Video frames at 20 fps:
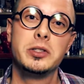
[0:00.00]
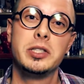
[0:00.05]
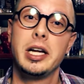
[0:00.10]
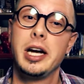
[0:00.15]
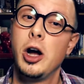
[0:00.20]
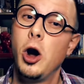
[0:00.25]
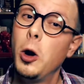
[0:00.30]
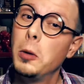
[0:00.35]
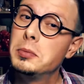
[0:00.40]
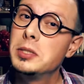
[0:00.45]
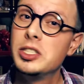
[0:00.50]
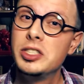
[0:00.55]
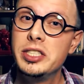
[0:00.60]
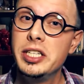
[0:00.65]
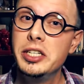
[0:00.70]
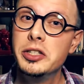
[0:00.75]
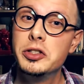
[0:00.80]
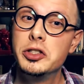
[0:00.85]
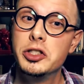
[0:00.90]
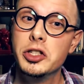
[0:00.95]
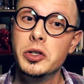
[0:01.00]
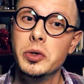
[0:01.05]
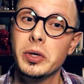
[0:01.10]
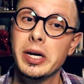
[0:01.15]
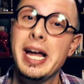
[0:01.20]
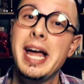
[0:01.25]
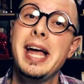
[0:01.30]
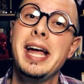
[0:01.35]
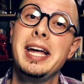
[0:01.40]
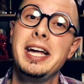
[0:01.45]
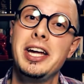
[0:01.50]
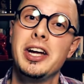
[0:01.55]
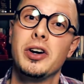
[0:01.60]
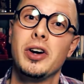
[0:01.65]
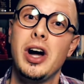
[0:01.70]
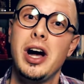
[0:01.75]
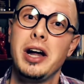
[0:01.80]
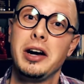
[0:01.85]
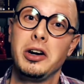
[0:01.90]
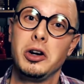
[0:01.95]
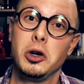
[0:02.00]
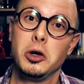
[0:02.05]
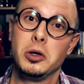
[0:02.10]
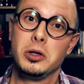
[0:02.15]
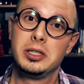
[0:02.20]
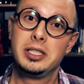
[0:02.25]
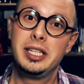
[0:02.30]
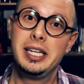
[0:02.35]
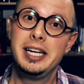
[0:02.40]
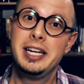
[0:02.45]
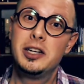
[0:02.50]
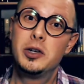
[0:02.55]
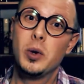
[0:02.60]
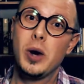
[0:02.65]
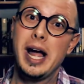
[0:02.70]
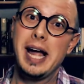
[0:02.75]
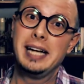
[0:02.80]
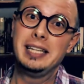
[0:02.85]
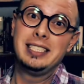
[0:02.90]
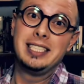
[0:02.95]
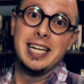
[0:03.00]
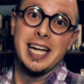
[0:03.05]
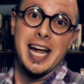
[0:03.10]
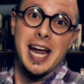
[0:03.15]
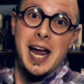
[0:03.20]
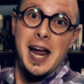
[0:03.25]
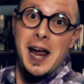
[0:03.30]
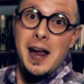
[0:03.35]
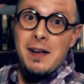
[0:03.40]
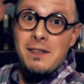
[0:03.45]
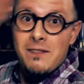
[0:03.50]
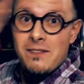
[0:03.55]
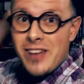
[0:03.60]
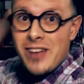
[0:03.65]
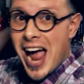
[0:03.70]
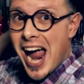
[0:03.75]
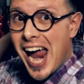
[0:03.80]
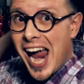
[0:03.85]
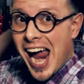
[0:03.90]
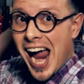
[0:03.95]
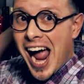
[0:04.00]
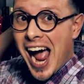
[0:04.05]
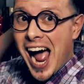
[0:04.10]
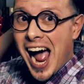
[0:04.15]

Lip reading: and I hope to see you soon here on Earl Tigray TV.